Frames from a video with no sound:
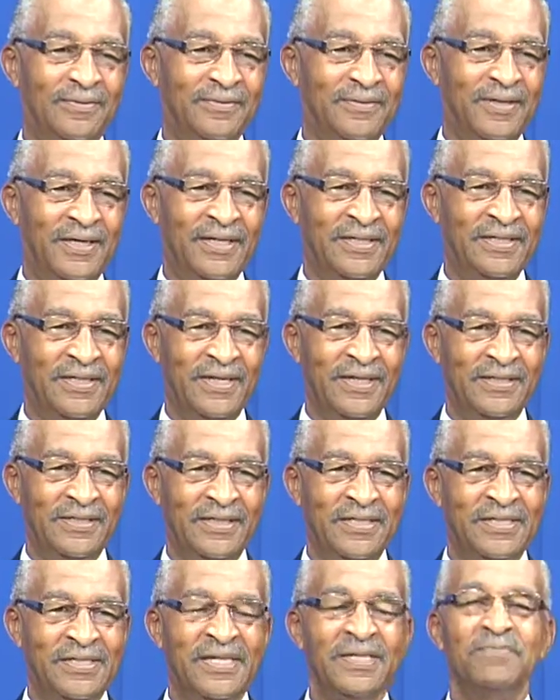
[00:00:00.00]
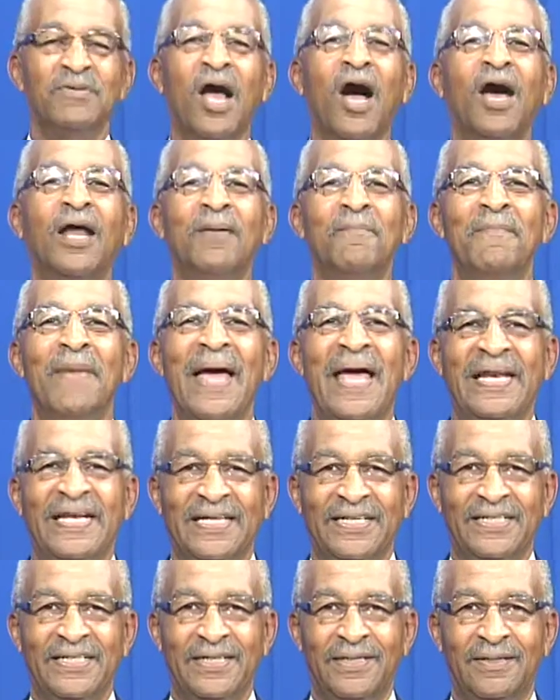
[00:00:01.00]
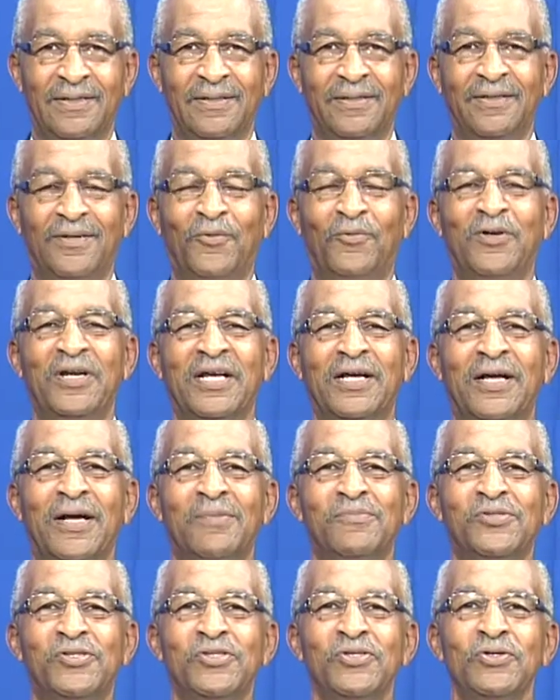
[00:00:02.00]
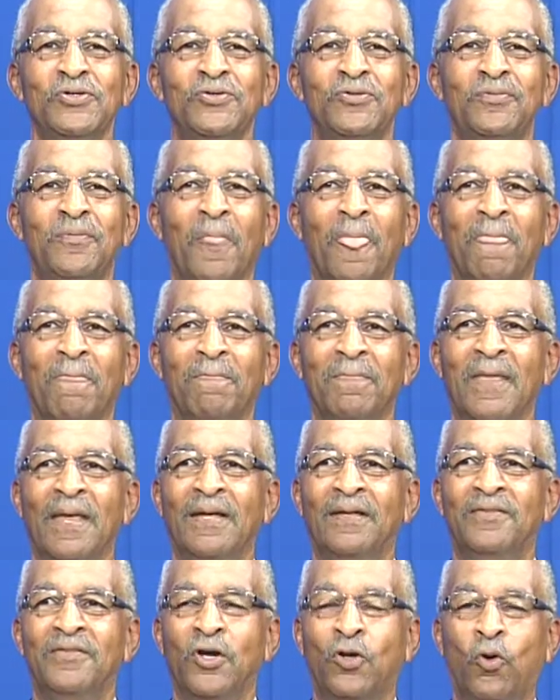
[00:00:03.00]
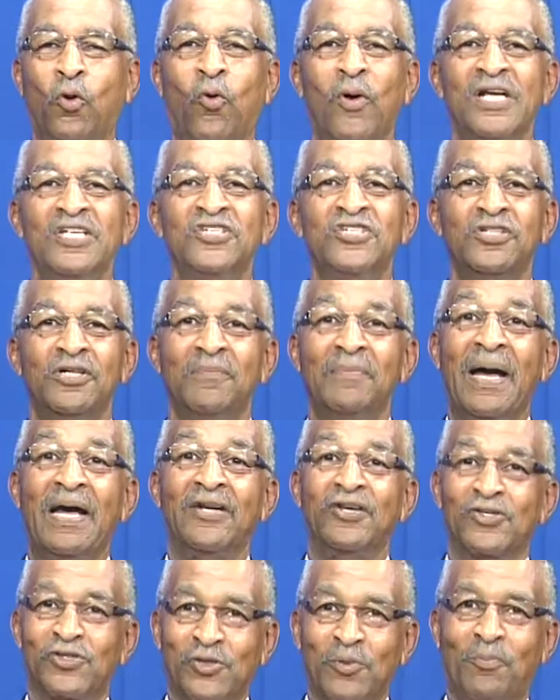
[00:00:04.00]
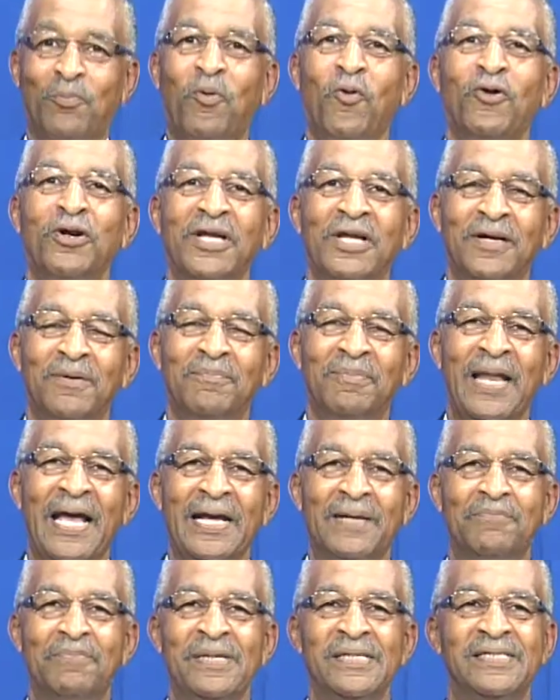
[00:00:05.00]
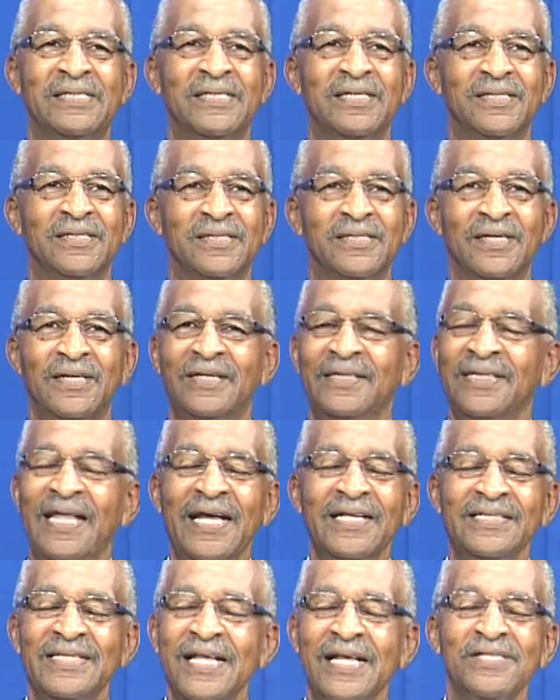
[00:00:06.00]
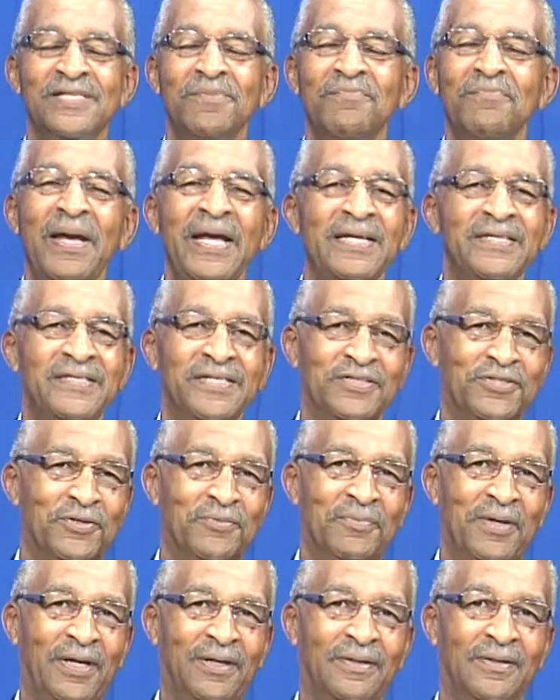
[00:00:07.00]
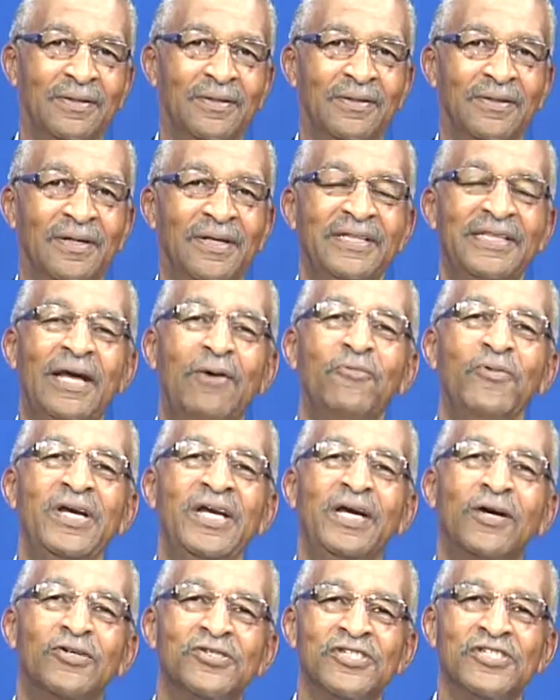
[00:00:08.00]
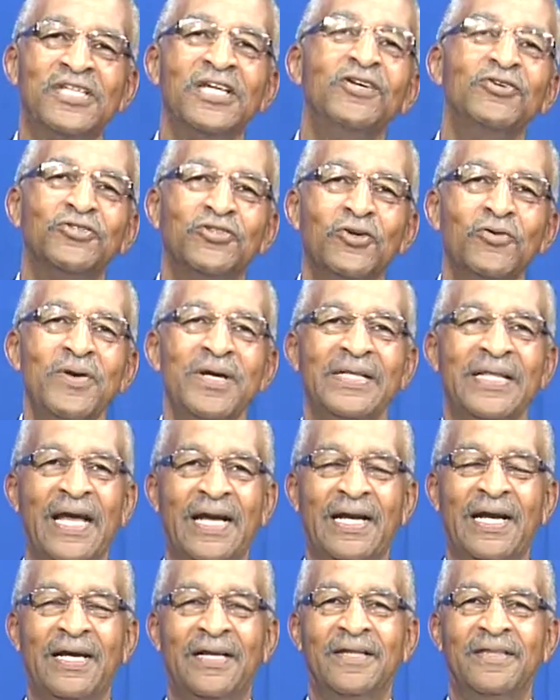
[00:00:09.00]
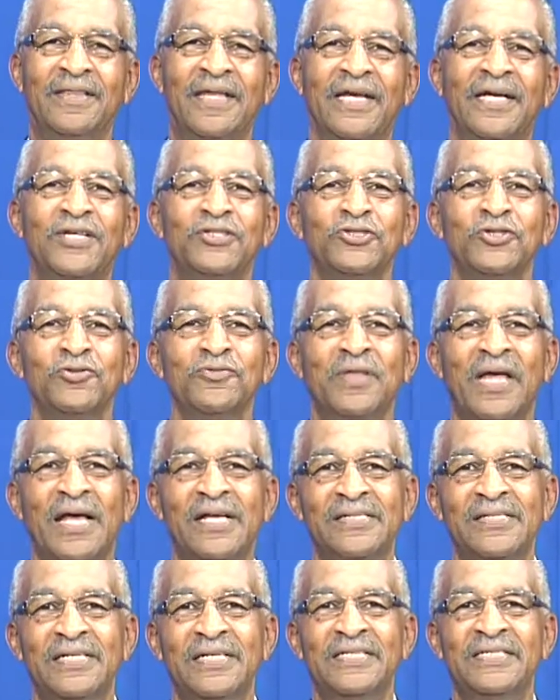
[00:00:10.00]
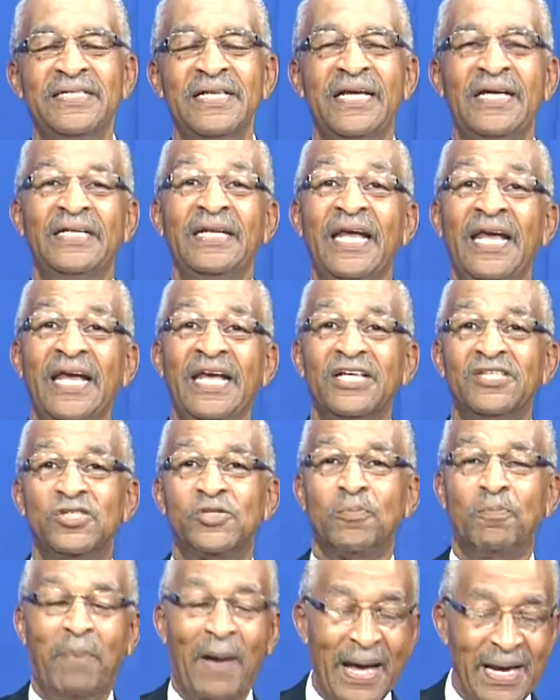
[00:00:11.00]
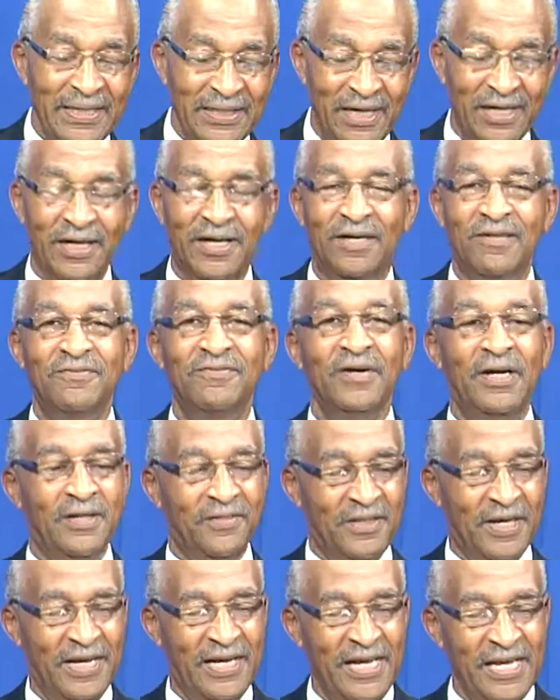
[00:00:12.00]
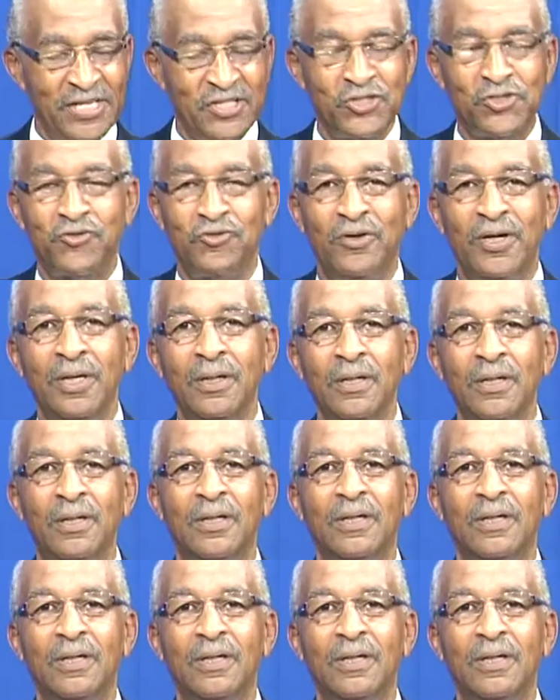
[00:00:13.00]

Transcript: it seems automatically when it comes to the question about us supporting a black business. That's amazing to me, that we are still doing that kind of thing in 2010, in spite of the history,